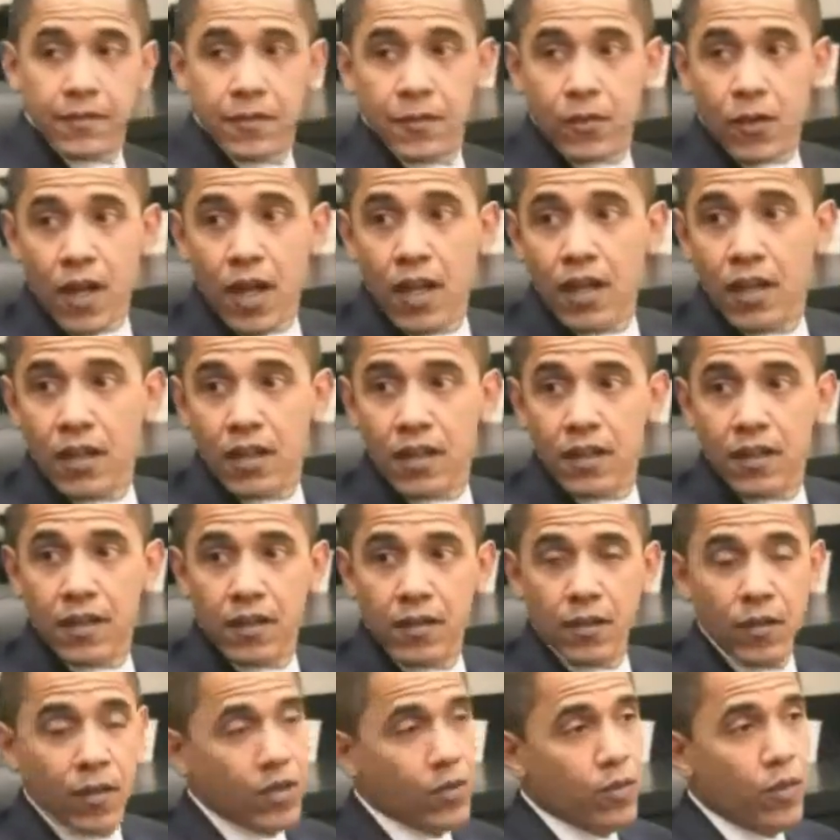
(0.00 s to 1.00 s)
right,
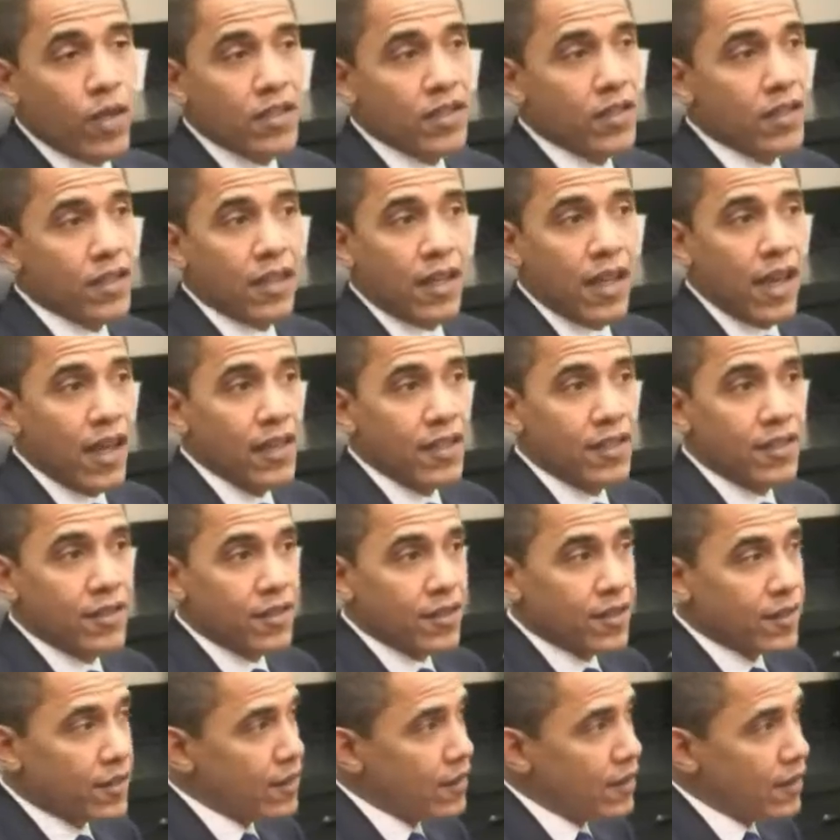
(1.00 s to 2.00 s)
which wasn't the
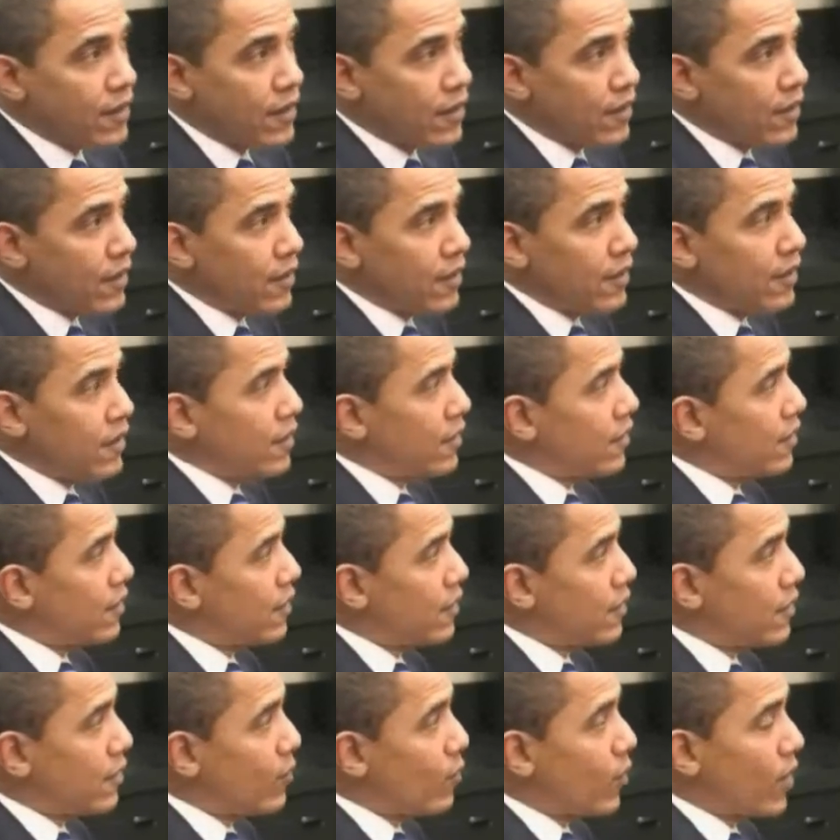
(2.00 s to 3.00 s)
case
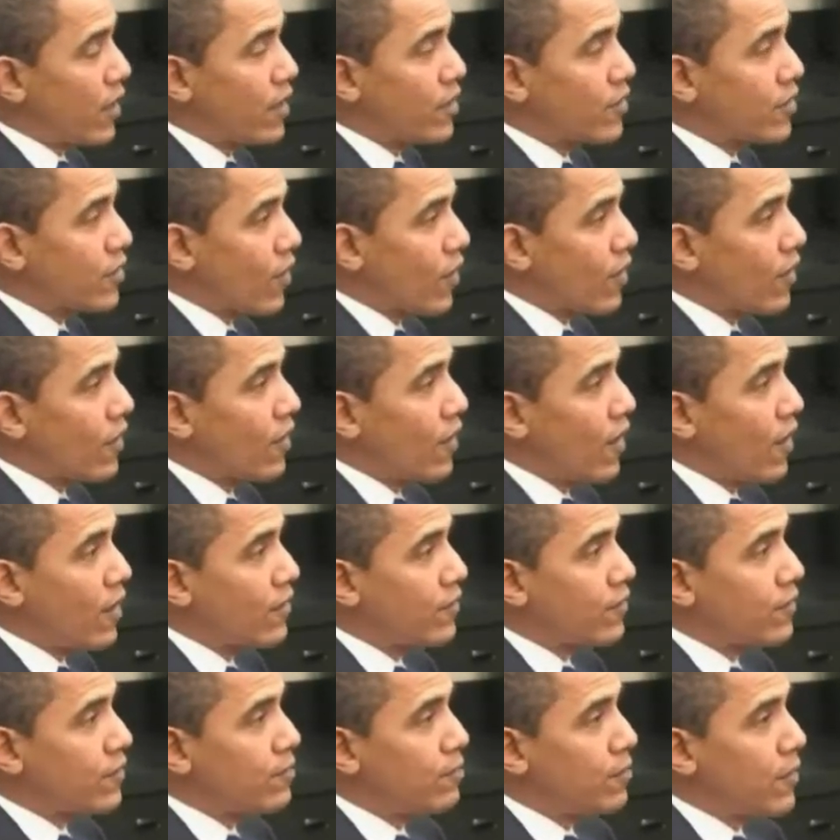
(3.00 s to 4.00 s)
when he started off,
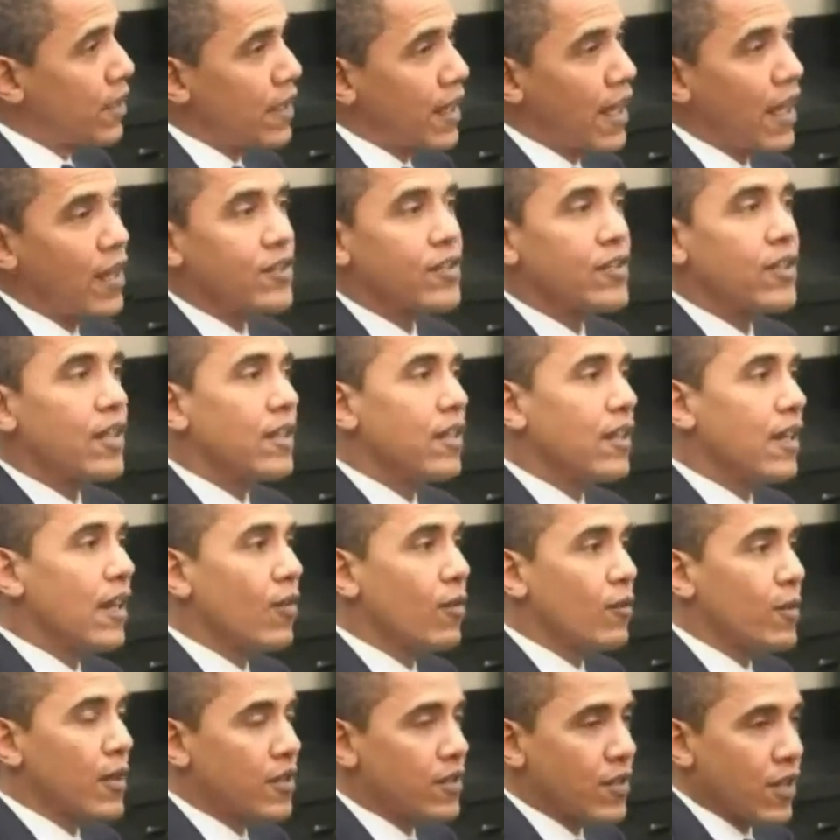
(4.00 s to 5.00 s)
but now suddenly
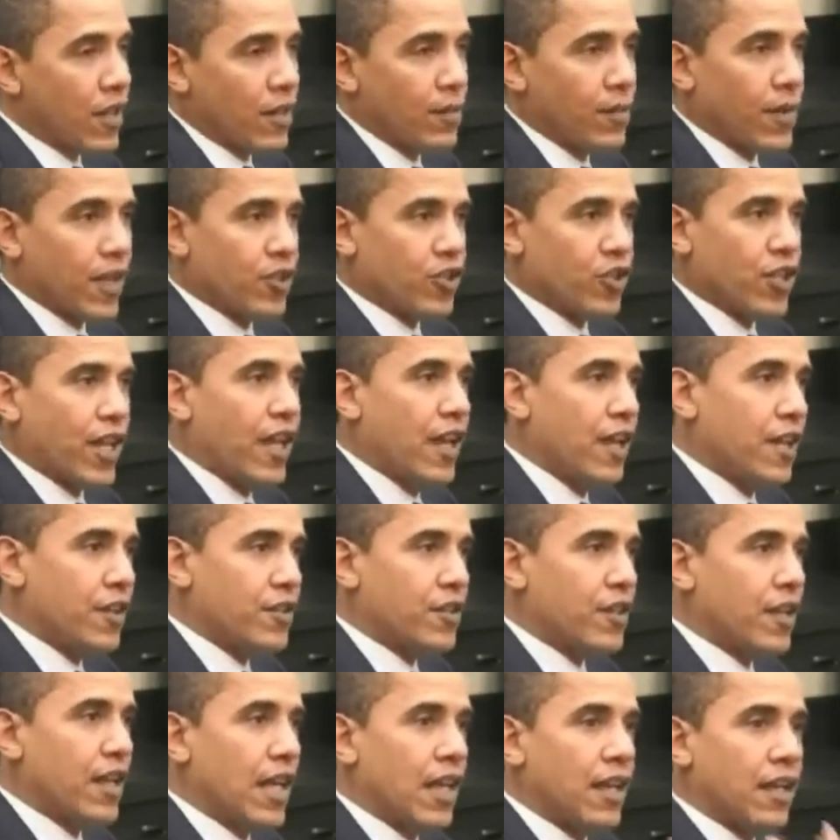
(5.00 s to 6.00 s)
everybody's talking about
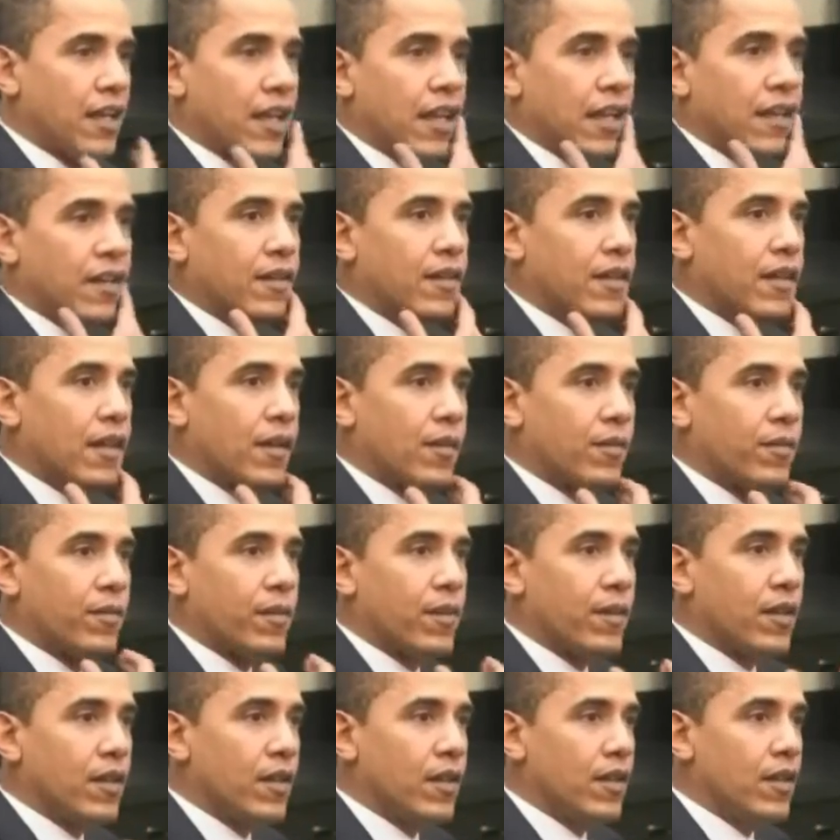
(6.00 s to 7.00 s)
change, and
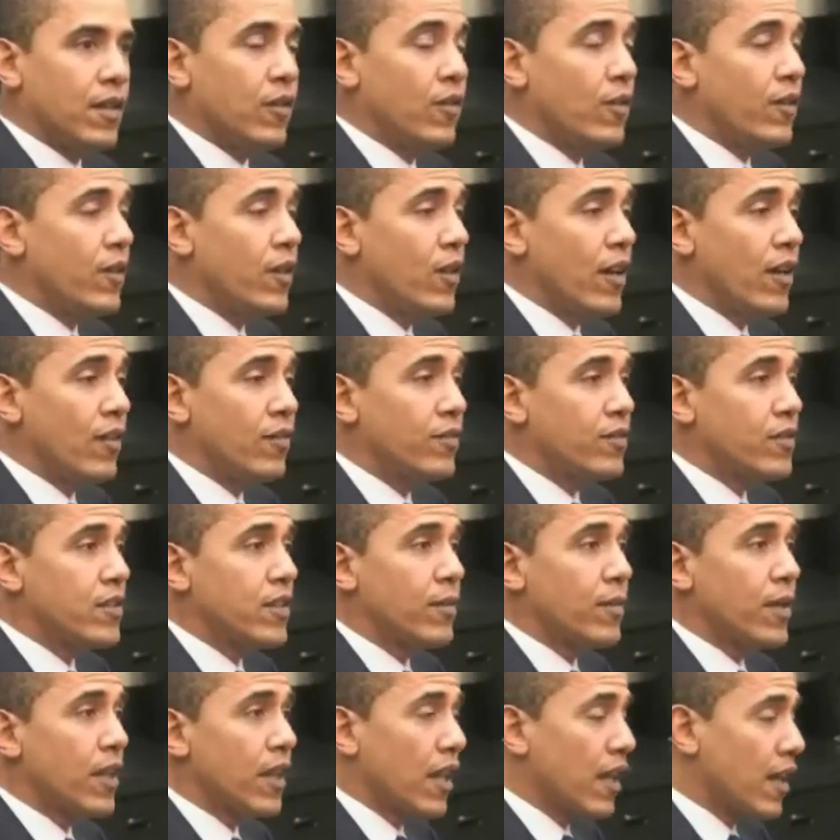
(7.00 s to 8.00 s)
you have
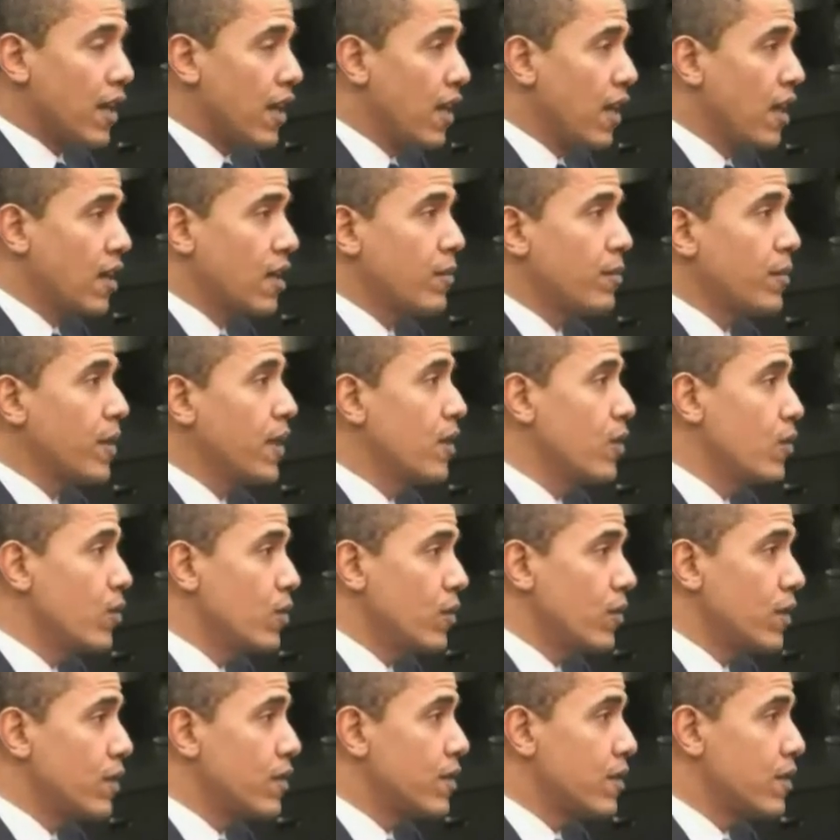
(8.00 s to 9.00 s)
somebody like a Huckabee
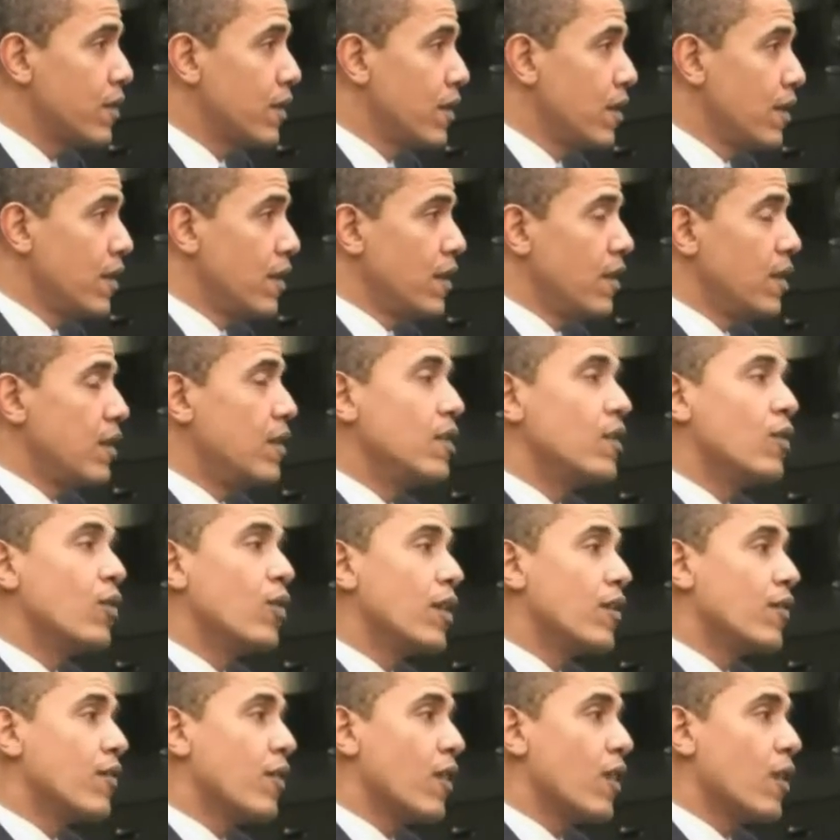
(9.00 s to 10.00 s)
who is
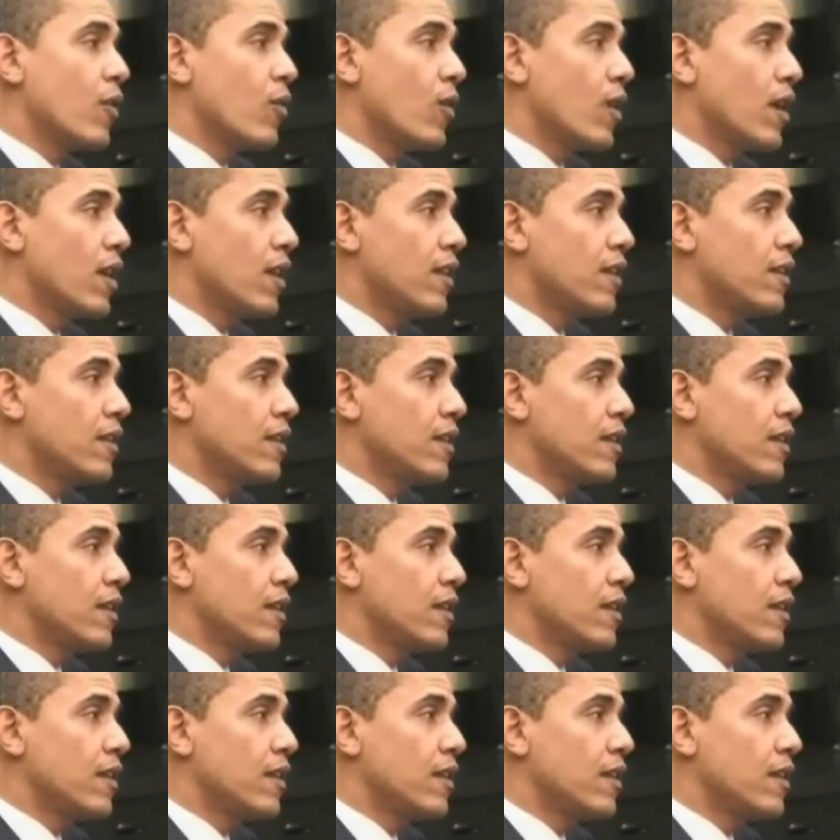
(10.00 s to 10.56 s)
doing very well,